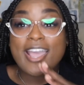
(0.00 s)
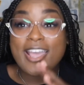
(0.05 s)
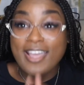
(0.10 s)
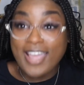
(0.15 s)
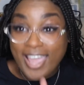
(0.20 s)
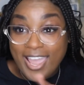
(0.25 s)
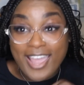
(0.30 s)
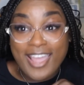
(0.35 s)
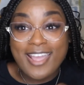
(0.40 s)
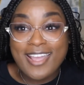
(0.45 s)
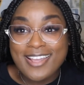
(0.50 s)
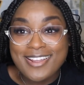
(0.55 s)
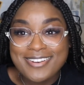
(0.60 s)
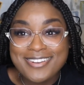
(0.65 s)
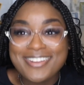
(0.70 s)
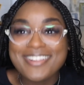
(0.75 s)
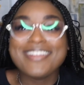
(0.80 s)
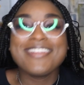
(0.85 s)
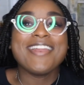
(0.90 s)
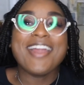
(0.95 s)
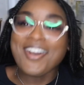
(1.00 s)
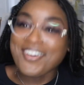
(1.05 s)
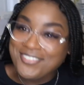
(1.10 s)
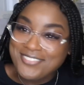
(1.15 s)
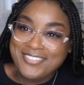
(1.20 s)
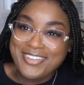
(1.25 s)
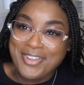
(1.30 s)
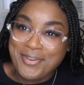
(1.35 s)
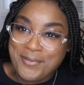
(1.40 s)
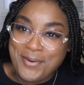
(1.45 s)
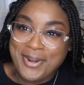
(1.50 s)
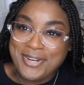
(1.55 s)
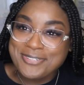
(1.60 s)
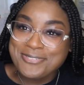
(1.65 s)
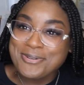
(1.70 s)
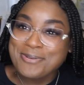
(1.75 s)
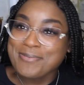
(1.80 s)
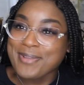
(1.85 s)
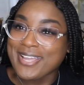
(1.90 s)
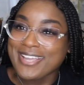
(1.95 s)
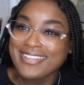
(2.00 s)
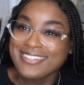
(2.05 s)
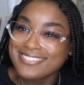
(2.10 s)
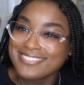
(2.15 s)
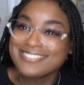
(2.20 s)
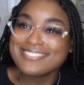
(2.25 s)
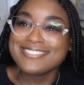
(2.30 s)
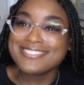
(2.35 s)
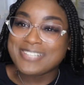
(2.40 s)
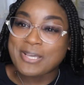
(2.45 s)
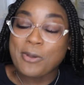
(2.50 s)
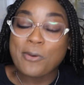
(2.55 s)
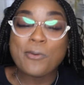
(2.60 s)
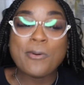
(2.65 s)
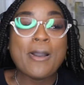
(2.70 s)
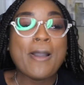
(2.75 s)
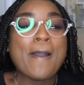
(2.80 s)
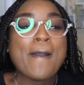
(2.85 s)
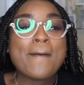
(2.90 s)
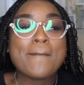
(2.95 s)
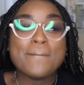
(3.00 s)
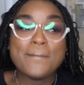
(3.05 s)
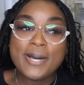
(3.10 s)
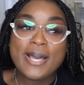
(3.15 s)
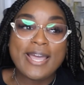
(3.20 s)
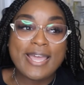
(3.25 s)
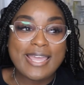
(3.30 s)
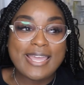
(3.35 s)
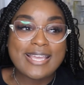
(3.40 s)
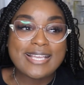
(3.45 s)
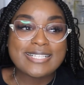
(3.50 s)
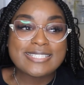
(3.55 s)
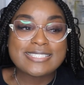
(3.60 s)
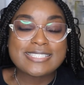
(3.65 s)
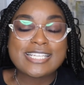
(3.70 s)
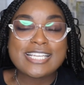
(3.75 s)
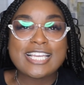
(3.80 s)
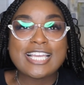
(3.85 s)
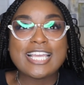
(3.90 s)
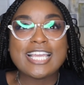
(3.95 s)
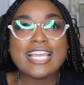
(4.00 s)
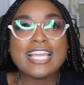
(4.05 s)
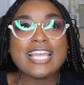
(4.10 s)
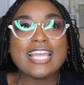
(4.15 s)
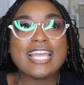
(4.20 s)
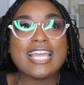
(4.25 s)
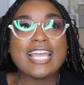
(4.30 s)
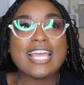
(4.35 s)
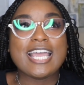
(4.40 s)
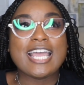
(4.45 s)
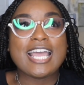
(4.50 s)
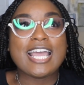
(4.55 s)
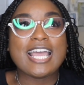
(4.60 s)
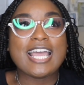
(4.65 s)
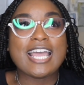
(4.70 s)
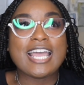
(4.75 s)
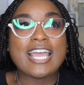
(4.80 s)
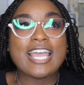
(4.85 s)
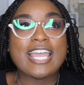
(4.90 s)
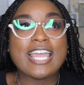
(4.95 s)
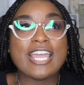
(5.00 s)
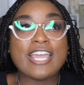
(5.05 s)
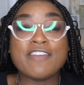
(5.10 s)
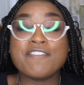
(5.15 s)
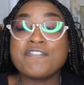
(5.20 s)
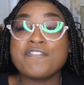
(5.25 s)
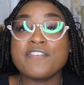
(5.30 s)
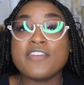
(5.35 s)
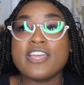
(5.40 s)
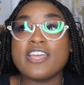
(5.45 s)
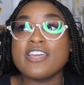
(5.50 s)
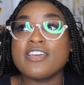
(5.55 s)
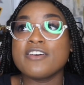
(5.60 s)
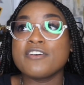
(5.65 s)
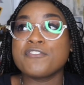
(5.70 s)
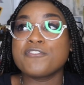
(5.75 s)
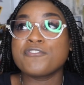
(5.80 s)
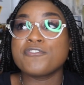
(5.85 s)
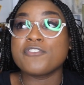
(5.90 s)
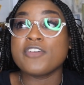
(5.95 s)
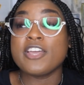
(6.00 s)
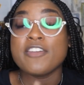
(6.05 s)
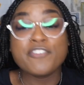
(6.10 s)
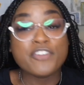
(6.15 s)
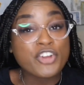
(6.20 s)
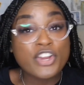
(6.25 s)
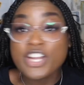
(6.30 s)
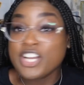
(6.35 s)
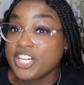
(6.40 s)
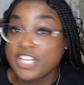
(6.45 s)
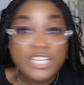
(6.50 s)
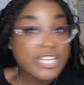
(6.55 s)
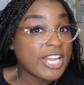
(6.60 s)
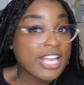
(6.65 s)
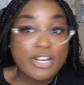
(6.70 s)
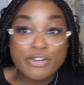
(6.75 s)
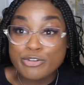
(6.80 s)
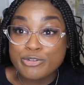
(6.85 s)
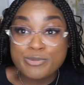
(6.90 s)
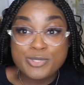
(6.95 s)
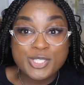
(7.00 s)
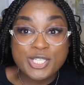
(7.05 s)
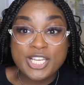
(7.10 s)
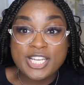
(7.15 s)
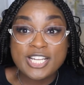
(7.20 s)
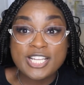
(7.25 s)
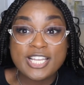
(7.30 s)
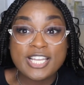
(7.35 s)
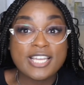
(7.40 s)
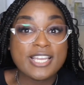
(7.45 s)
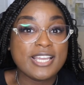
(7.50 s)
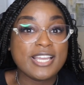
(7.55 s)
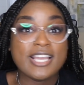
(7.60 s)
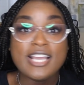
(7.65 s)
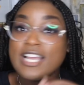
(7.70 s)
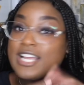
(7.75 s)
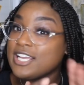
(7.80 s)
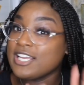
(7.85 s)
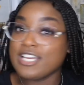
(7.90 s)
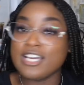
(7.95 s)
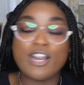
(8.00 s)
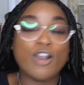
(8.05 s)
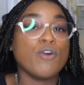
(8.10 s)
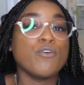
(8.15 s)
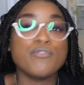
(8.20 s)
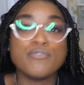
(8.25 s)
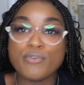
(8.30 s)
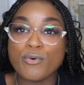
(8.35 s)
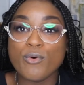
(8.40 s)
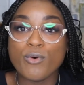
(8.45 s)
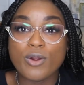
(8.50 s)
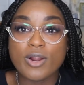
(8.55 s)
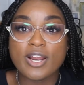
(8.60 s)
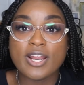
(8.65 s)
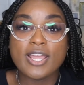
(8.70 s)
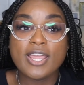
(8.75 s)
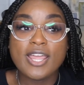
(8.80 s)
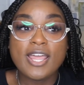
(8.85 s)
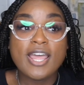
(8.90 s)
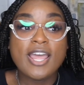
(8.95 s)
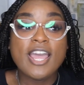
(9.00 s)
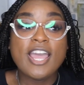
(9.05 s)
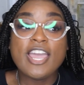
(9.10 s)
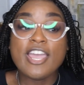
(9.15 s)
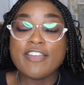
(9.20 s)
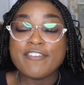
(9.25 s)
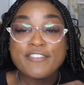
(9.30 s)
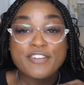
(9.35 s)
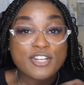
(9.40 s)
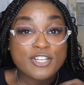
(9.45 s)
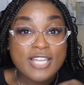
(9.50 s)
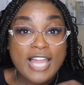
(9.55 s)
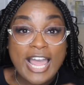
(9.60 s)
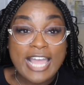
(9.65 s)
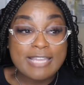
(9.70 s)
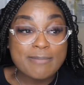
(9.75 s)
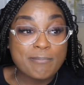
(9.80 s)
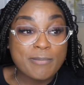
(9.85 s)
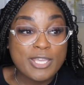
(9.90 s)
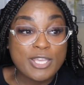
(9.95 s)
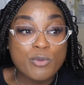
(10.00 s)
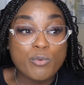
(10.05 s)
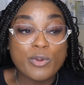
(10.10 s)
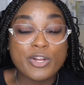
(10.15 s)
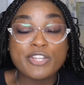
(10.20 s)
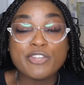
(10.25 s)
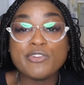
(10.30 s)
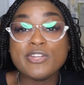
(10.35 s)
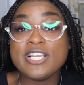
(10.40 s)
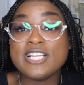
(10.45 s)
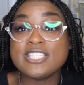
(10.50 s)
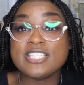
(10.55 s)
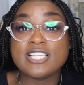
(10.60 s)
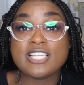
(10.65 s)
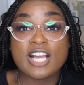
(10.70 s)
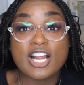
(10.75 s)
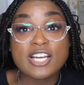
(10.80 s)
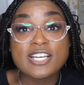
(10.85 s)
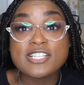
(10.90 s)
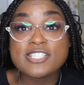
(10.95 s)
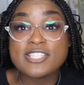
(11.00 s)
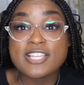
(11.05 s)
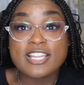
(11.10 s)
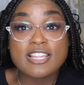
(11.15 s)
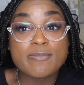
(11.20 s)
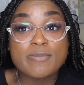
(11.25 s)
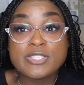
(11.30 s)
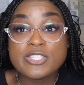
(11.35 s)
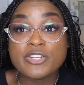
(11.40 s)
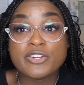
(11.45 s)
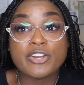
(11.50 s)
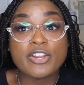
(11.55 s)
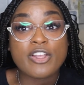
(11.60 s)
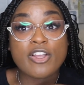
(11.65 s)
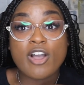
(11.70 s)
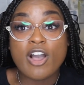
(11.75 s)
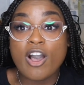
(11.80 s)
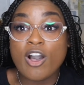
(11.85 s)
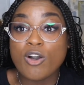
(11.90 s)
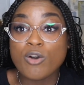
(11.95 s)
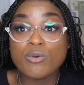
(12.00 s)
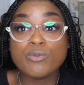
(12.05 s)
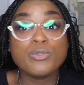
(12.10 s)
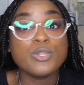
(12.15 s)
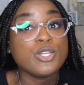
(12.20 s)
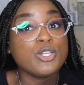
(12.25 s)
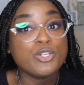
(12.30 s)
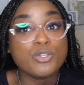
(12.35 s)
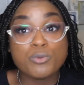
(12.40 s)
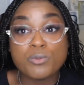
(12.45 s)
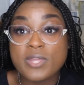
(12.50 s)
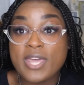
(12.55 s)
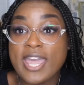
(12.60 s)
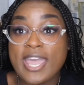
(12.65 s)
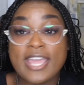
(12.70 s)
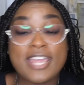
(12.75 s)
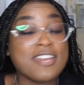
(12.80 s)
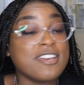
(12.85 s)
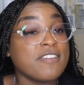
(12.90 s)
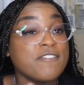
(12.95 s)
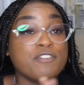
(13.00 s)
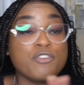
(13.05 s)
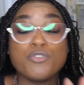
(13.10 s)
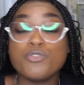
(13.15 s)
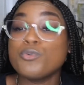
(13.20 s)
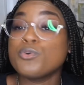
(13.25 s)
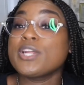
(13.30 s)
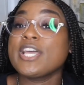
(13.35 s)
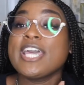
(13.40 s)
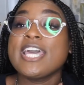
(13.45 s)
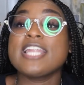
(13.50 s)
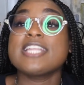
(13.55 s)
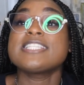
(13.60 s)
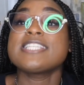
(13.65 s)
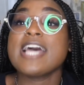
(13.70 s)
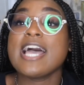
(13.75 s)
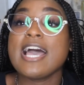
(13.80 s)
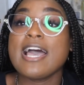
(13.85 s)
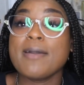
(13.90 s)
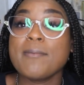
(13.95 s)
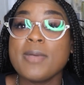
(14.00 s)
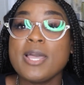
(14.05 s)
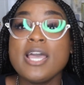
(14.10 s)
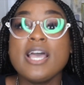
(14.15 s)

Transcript: And, it works for me. So, but if you're good at group studying, go for it. If you're like me, where you need to understand the material on your own, then do that. And if you do it ahead of time,